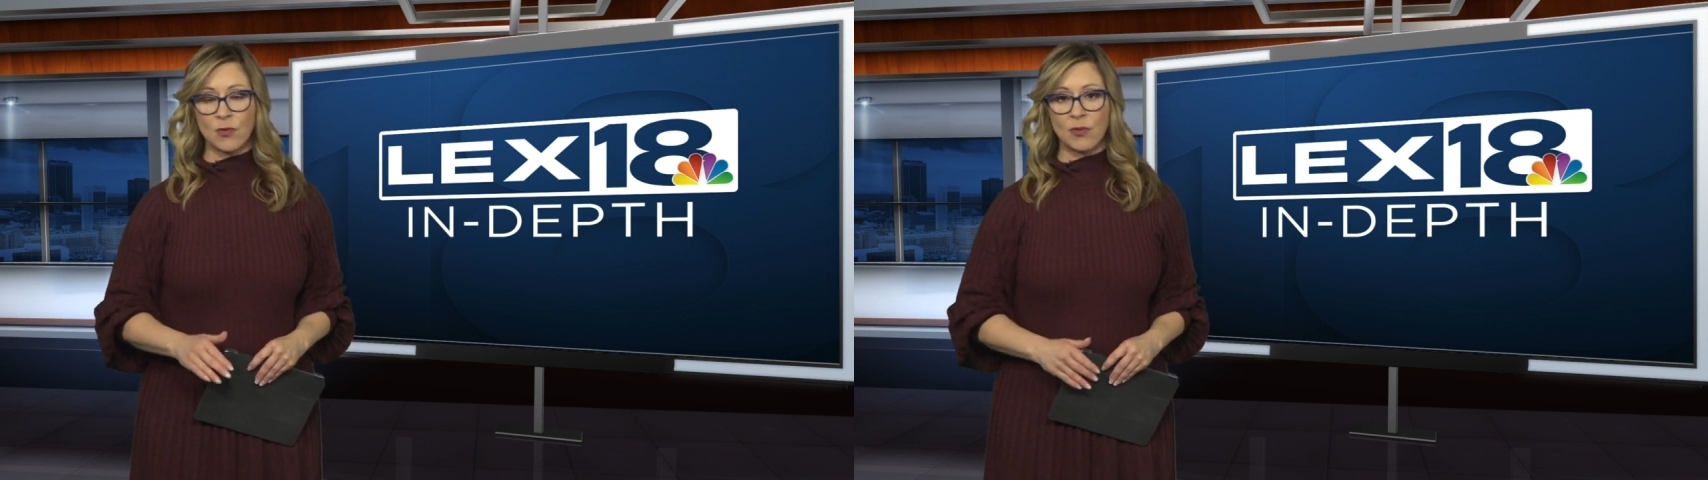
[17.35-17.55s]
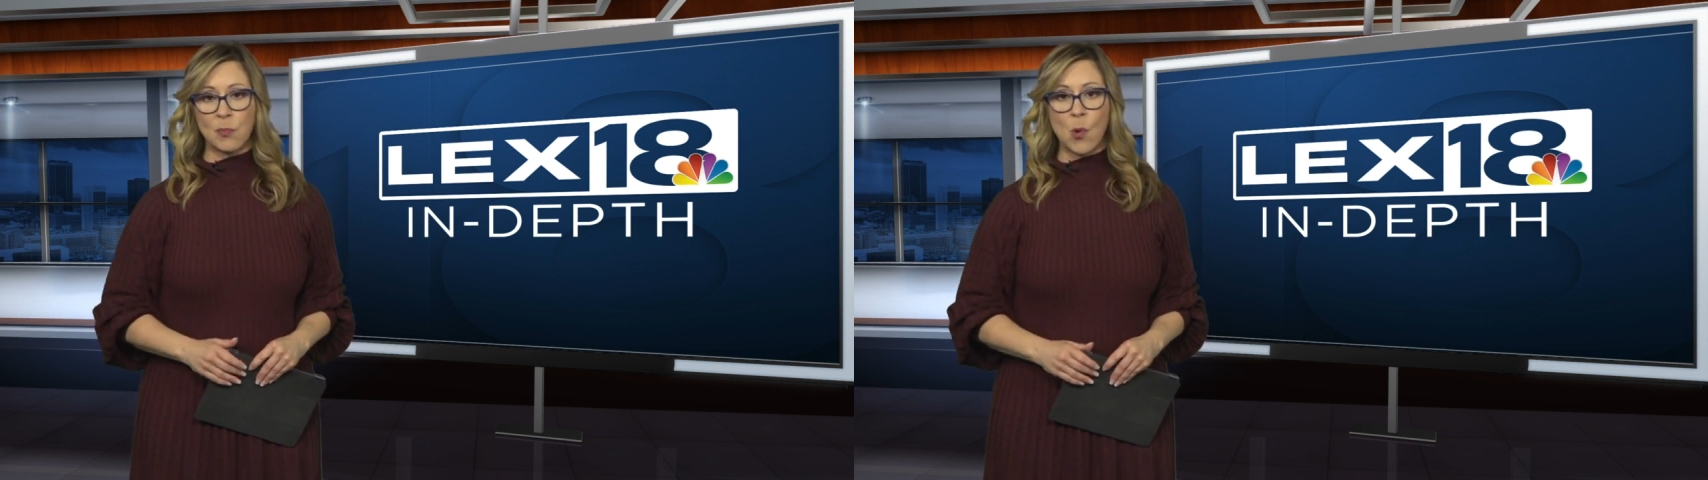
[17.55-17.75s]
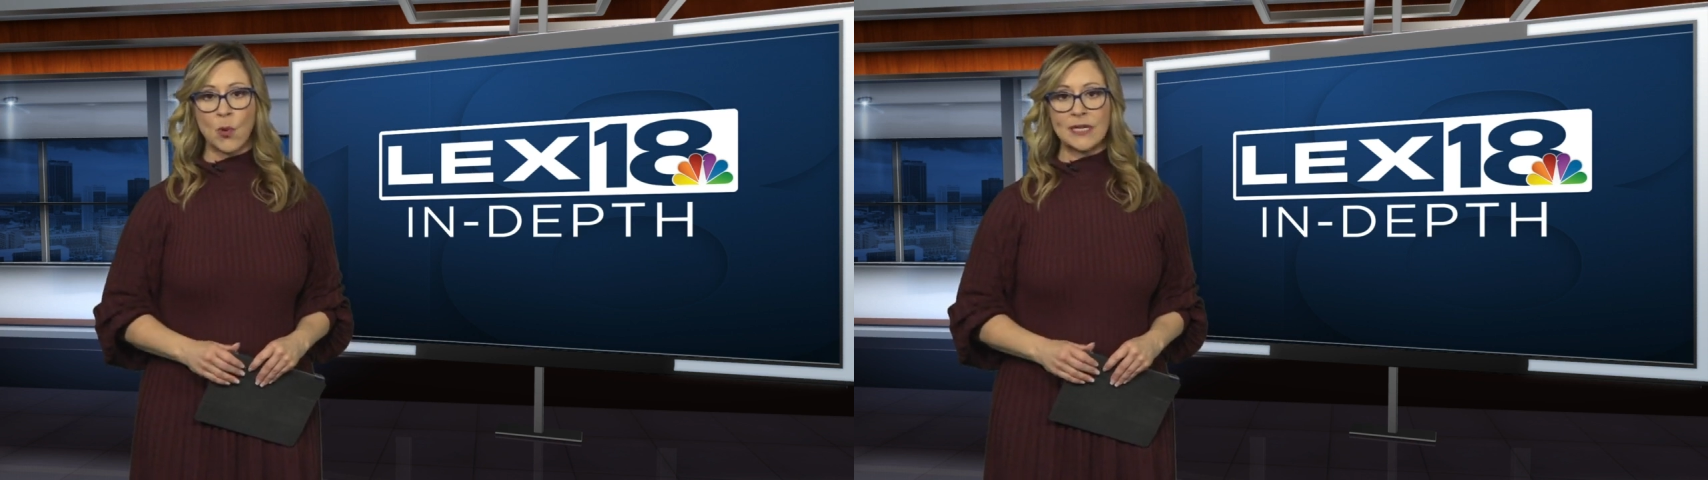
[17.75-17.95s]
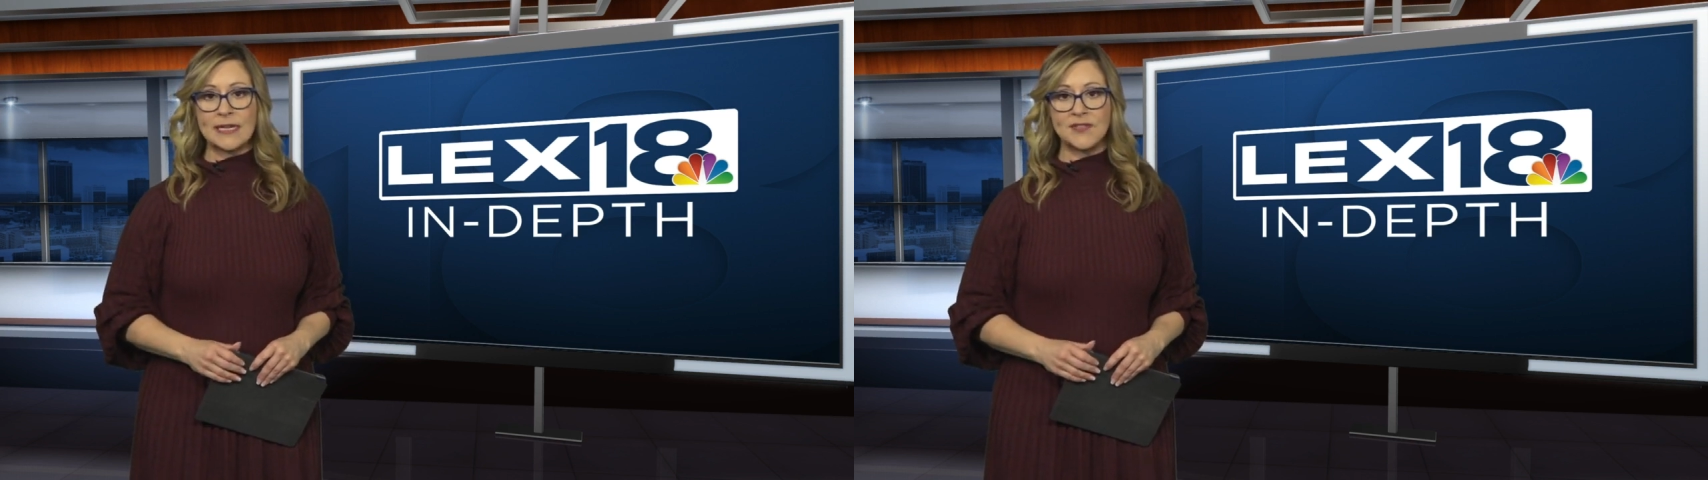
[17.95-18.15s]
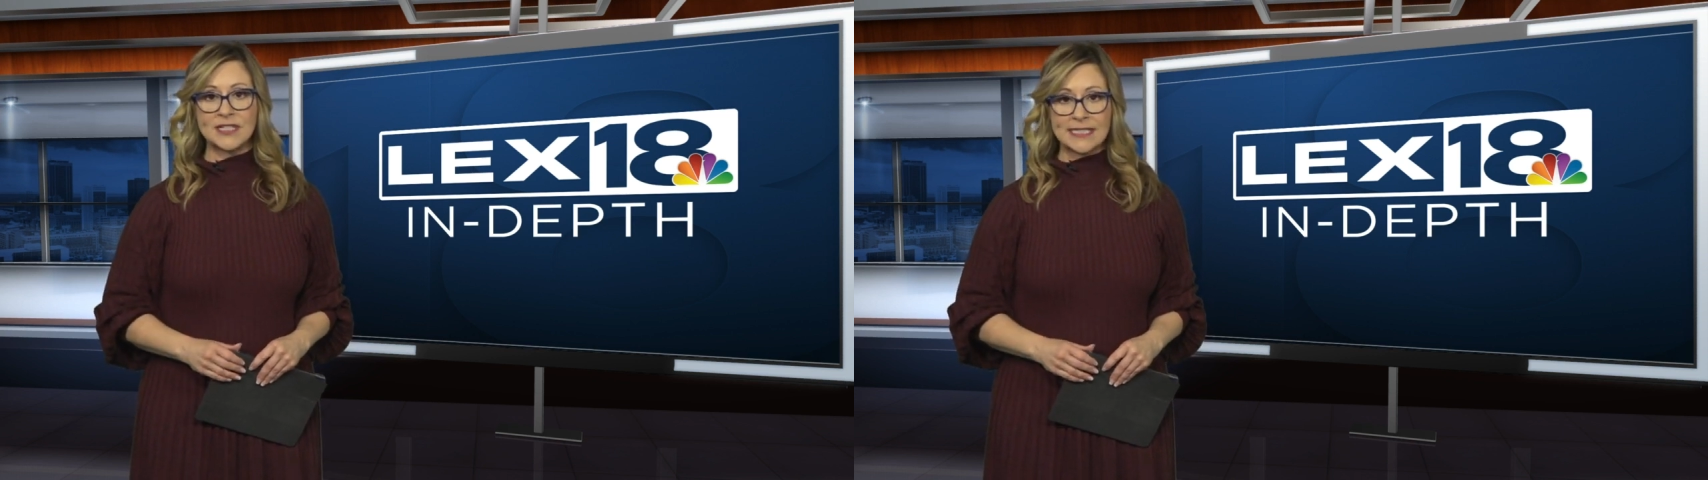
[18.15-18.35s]
reported
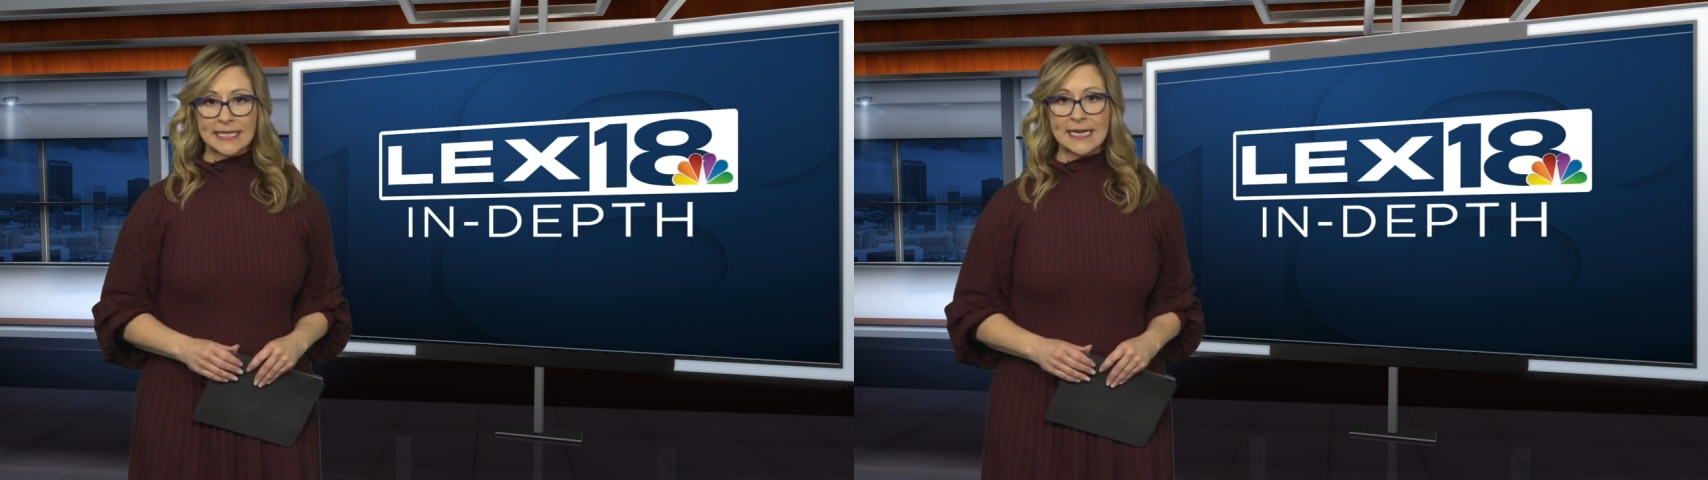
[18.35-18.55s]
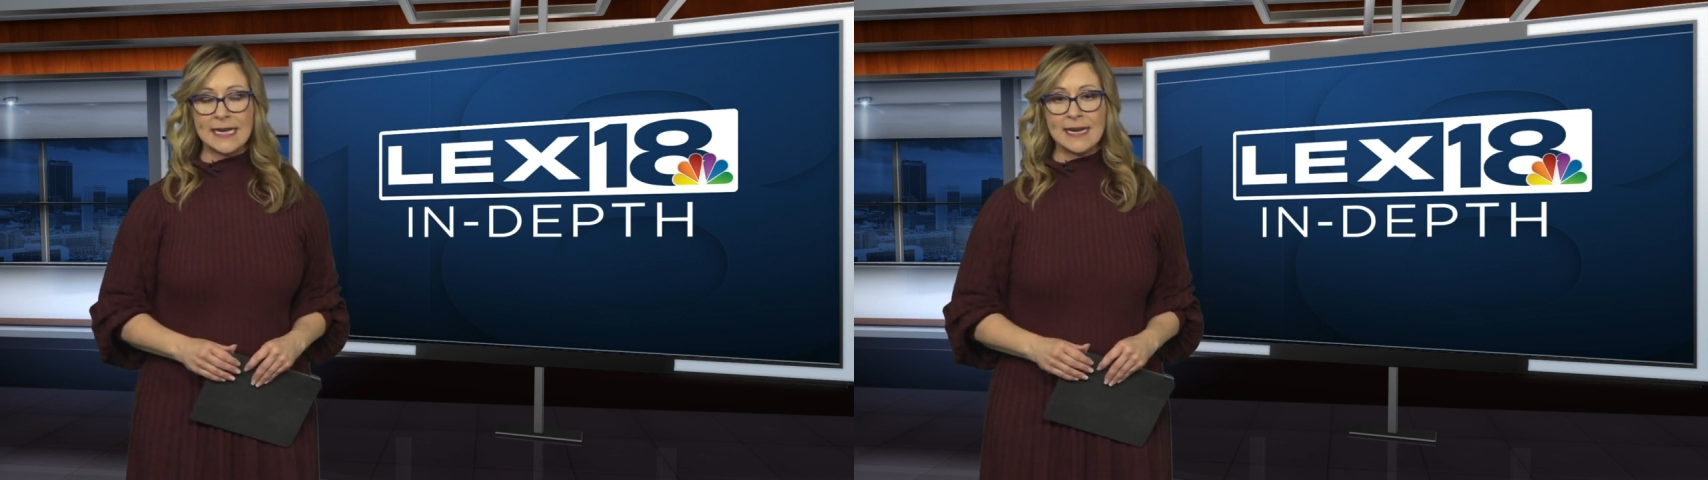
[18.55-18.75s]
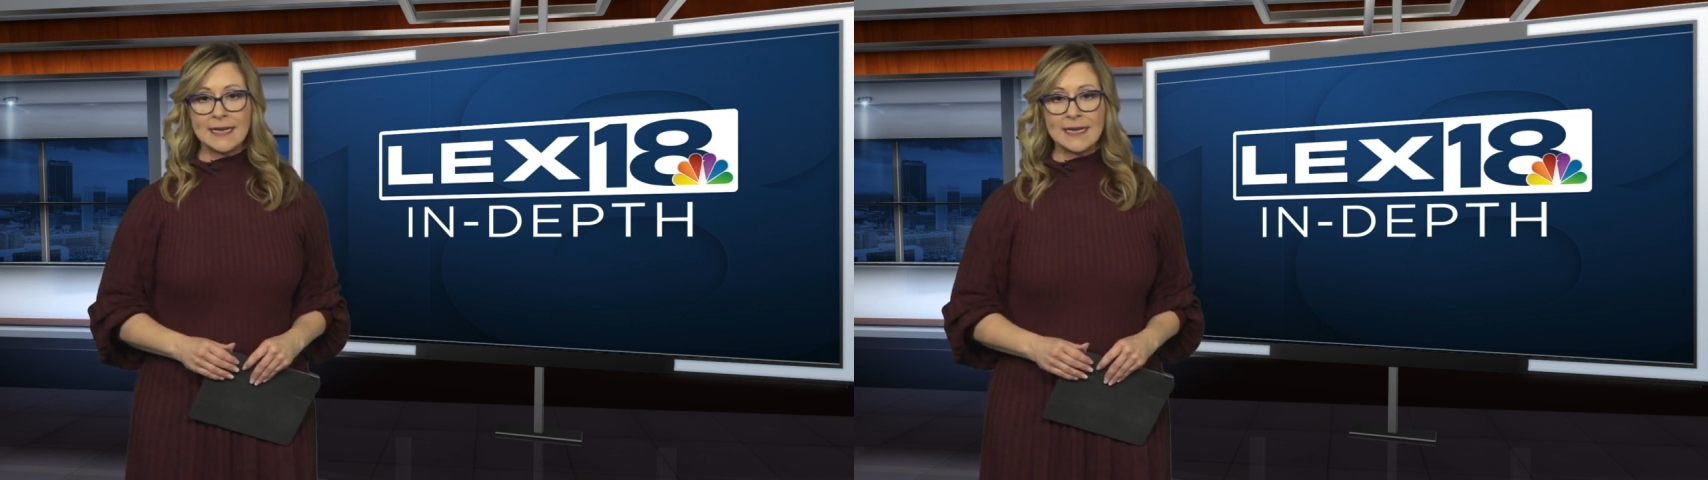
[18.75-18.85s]
in the city